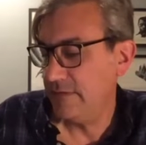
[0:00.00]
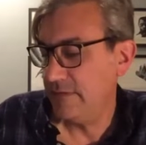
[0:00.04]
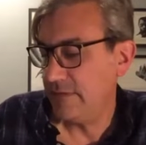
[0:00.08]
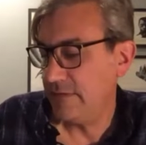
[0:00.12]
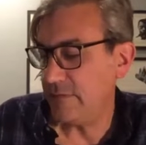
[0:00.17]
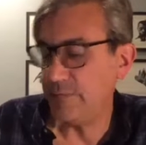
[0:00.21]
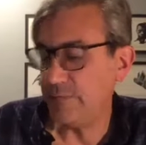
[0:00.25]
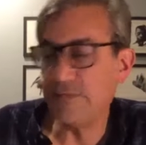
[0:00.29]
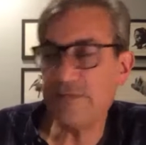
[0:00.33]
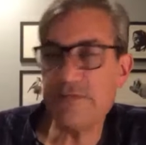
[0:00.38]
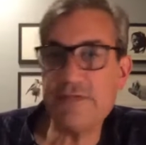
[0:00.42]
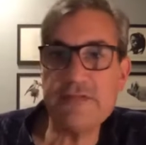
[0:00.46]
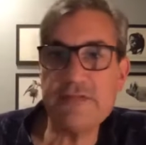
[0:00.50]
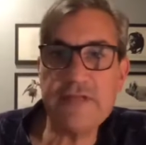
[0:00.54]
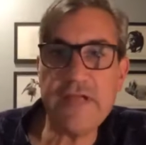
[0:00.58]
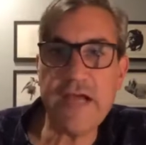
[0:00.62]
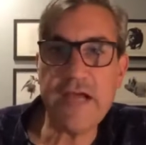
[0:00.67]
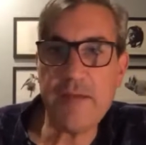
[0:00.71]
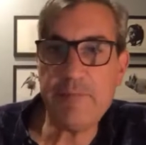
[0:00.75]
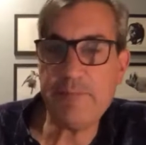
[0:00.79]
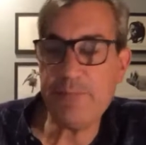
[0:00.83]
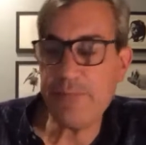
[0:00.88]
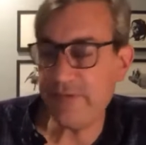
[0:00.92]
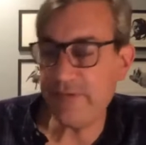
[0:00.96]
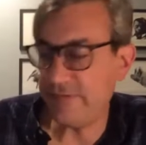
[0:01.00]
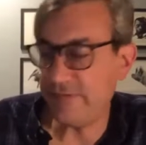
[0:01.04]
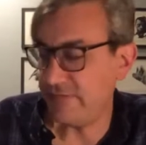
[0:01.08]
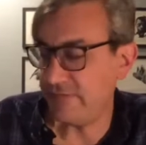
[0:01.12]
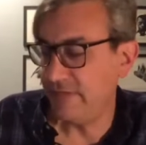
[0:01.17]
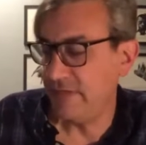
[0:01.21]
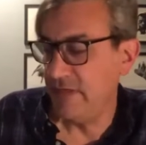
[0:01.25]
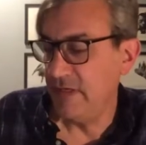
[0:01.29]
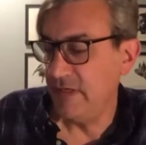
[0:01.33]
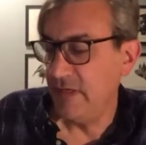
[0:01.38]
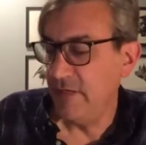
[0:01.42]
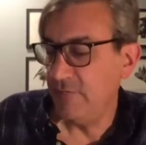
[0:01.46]
that will stop
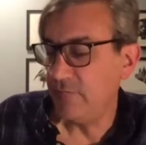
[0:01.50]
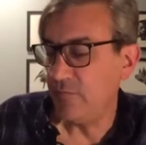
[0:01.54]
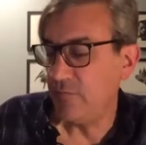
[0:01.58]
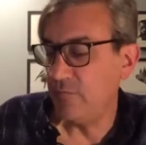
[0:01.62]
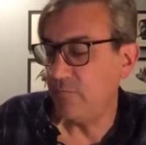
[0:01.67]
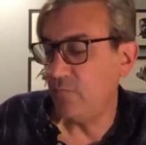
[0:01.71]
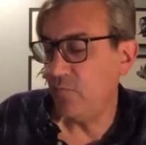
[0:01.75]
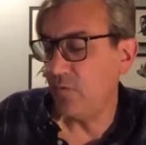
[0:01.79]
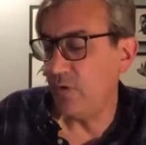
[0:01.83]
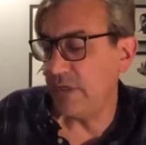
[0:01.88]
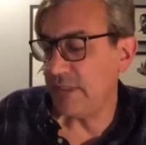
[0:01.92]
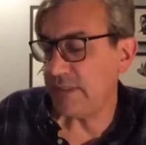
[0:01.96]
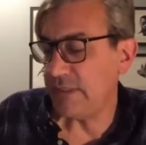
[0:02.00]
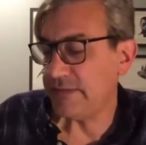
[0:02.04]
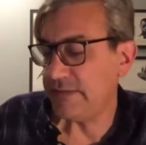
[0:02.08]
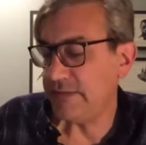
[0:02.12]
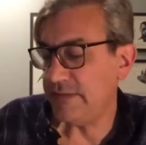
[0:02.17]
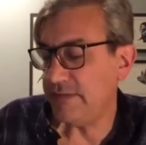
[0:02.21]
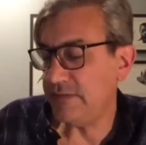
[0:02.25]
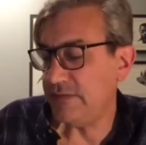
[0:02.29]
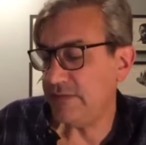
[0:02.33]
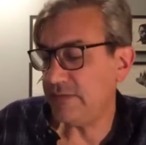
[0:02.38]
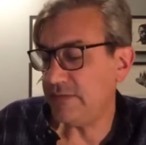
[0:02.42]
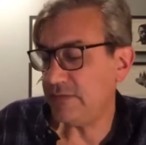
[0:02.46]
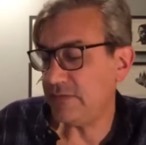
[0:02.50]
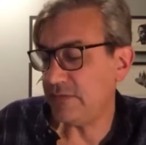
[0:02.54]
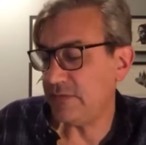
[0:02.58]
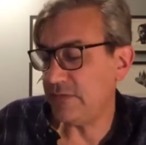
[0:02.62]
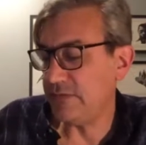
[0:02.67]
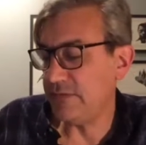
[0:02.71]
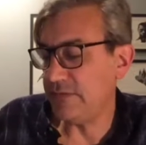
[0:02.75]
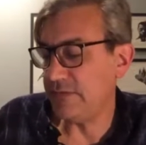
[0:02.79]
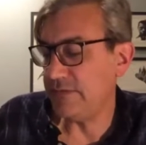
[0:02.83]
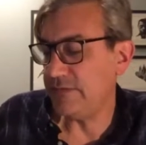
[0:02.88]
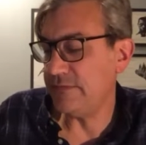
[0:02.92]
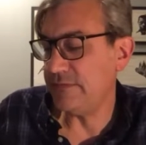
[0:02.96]
us from wanting to
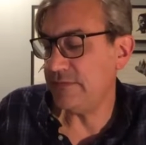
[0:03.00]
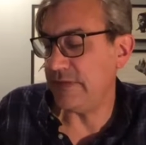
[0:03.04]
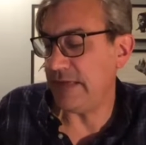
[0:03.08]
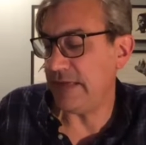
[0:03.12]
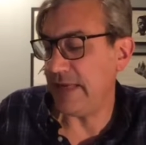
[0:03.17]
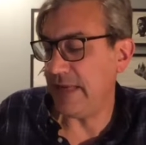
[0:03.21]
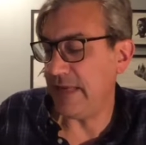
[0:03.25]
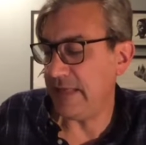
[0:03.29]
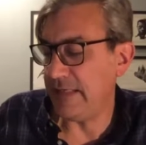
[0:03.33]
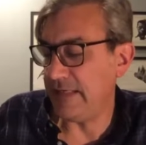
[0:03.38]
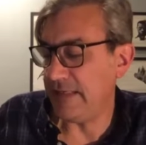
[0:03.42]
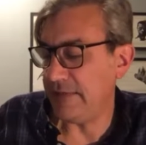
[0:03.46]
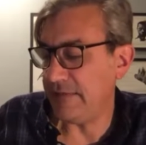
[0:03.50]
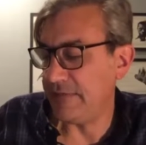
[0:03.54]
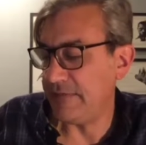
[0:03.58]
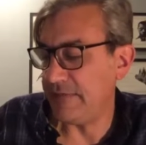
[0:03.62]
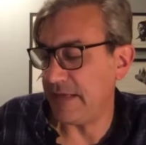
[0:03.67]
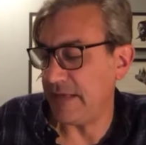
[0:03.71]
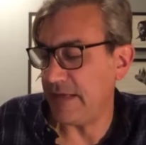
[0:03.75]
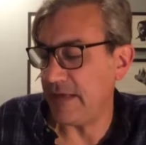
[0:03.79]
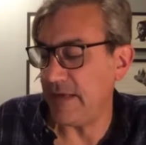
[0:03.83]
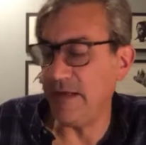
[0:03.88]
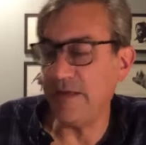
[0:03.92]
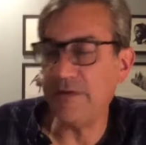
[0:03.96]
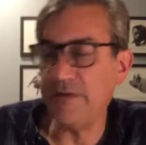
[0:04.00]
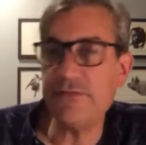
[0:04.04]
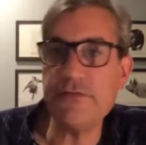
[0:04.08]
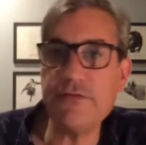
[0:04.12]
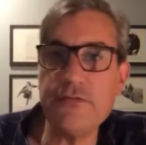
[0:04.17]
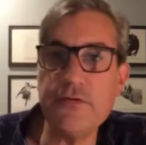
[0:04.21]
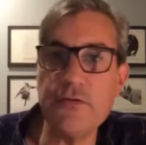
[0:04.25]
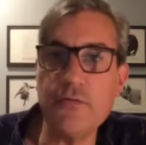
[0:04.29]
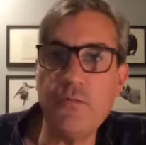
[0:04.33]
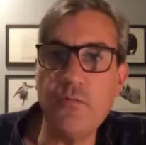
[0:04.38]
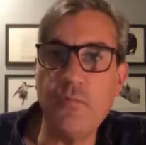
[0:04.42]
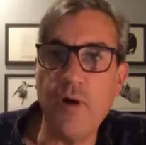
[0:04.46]
turn to anything under
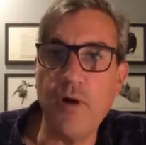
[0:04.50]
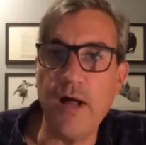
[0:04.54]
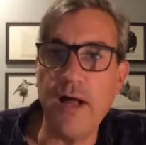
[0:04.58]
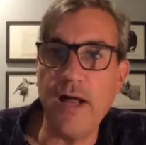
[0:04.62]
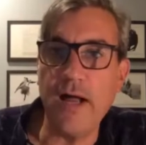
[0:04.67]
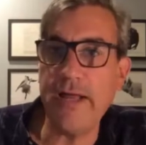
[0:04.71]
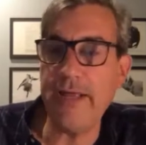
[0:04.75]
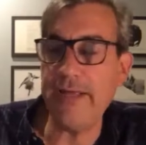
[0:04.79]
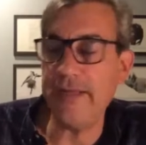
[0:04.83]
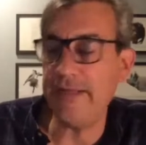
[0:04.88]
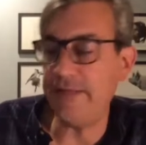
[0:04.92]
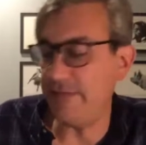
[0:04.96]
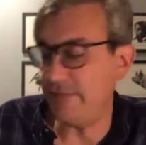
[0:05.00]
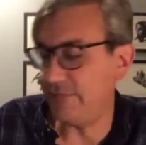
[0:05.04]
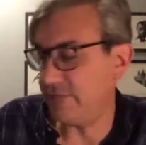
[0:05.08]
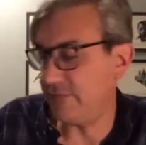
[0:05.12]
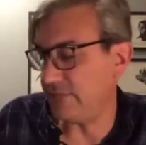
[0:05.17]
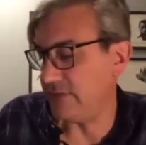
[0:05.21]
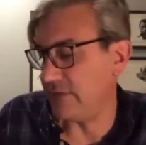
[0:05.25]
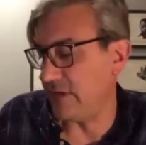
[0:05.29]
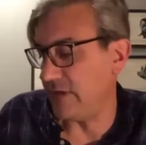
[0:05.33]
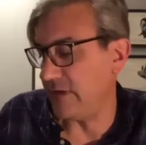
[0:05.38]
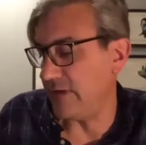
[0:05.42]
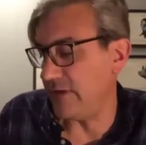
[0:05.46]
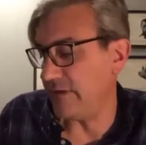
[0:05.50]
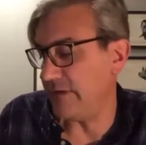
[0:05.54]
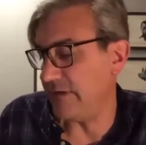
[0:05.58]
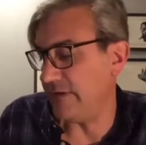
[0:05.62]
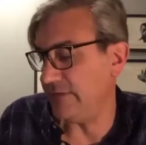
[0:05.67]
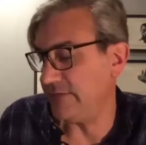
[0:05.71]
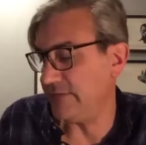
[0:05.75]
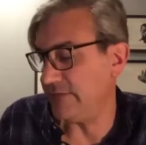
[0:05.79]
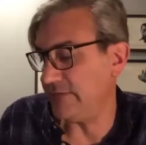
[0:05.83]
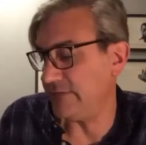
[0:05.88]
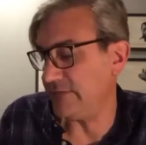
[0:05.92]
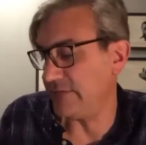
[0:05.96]
the wide starry
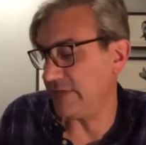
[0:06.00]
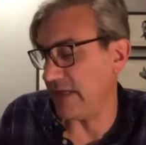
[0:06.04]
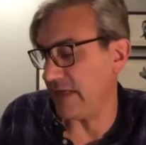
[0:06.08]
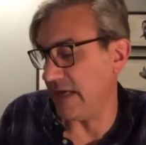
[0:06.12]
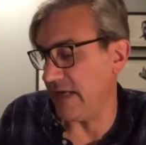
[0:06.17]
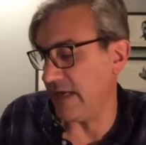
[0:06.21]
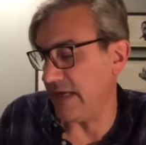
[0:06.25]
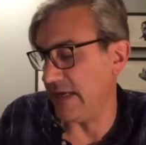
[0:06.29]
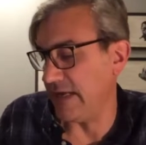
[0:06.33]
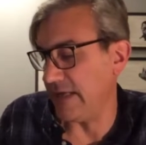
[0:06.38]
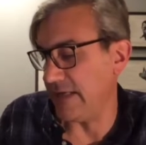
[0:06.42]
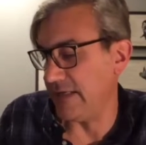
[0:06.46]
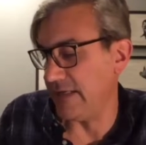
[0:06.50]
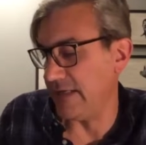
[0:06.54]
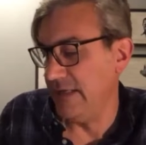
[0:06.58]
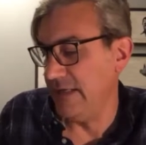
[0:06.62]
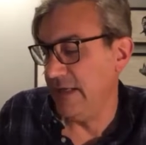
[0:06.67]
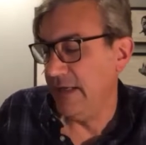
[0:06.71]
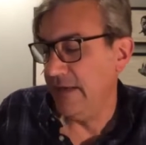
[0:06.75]
sky